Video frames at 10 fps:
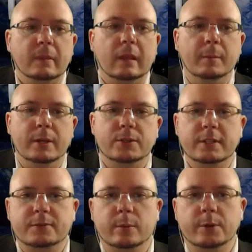I mean,
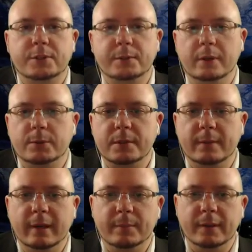Transformers 3 was, in
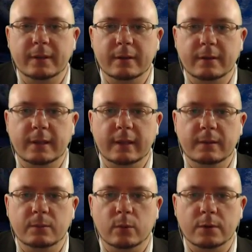my opinion, the
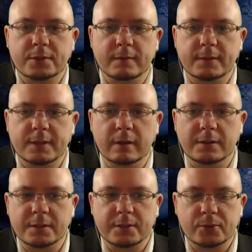worst of the series
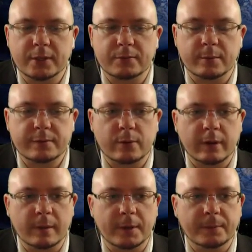until Transformers 4
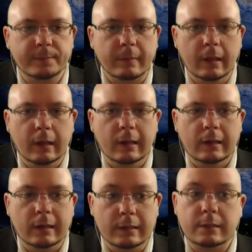came out.
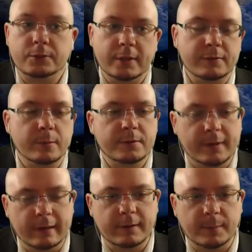Until Transformers
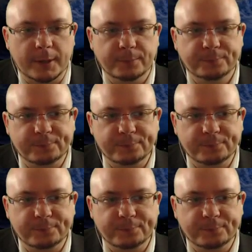5 came out.